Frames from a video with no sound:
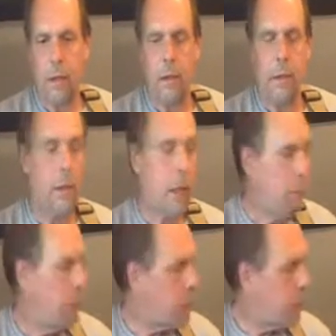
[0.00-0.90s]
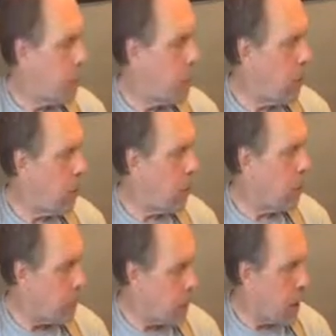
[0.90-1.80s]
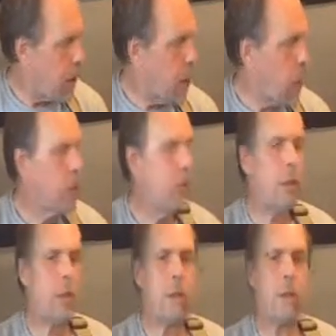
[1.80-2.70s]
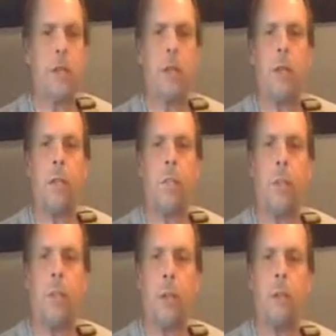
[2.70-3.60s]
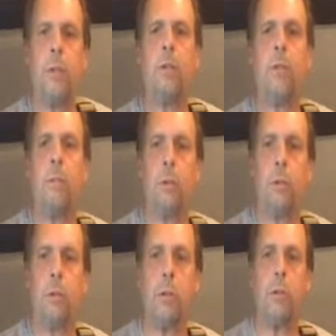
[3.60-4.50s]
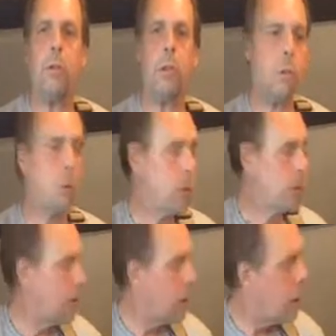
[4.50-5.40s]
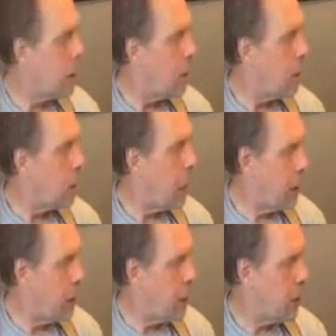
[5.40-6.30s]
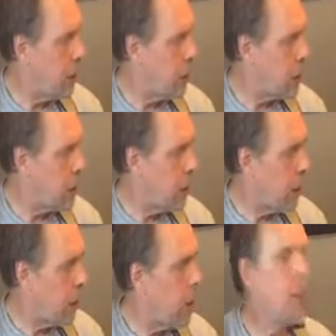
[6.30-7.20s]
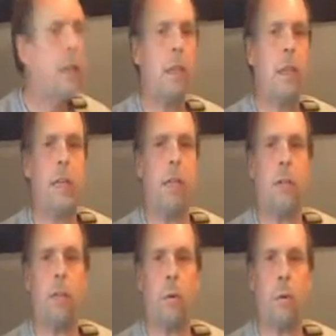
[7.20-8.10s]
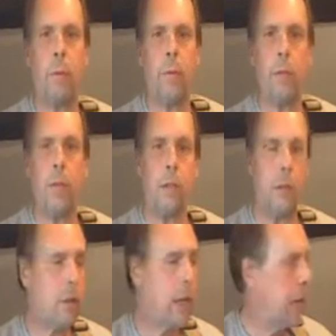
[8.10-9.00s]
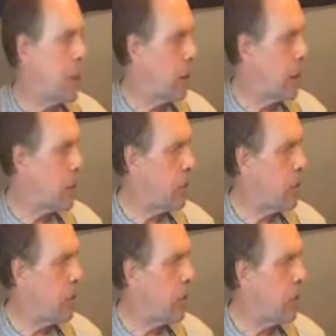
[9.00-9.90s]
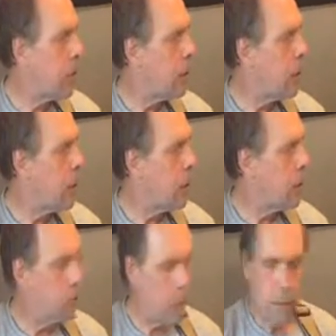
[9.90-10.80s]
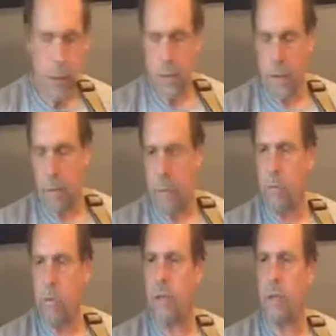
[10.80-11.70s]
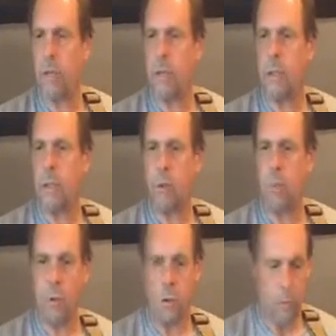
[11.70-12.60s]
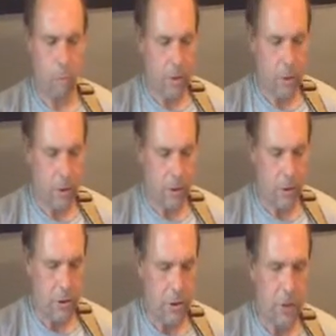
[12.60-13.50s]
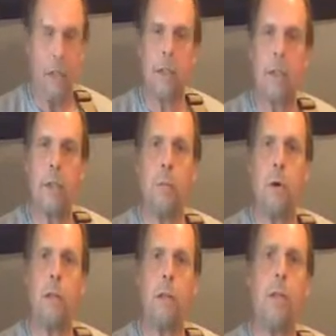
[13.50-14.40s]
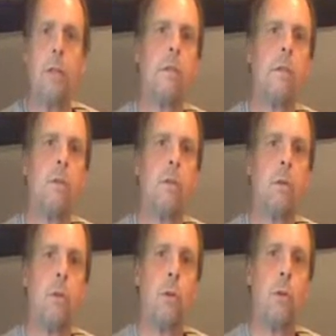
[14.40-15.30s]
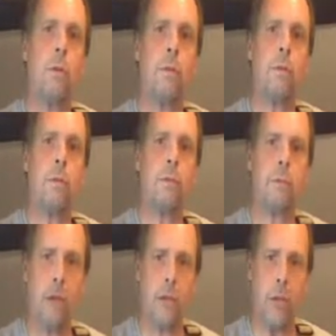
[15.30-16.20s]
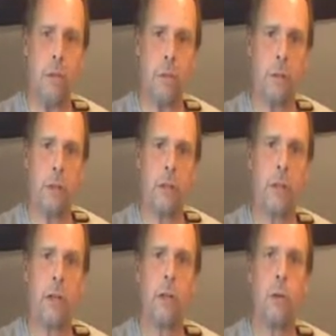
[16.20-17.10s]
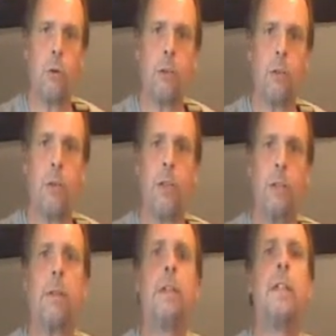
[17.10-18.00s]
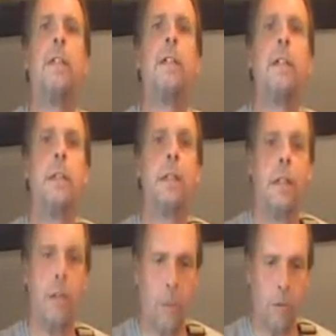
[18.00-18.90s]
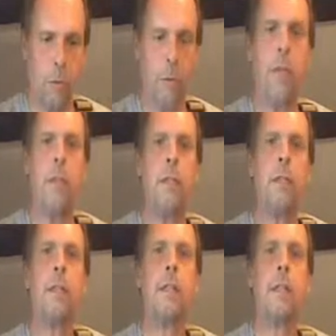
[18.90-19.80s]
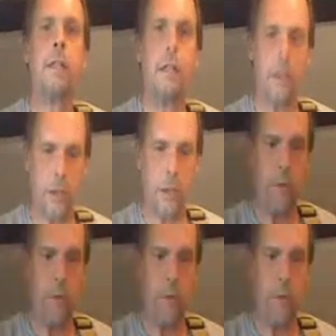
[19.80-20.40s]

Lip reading: This same principle of stacking alternate notes of the scale can be used to build a chord on any degree of the scale. And this is what we will begin to look at in our next video. Well, we will examine the first of our common chord progressions, the 1, 4, 5 chord progression. Thank you for watching. See you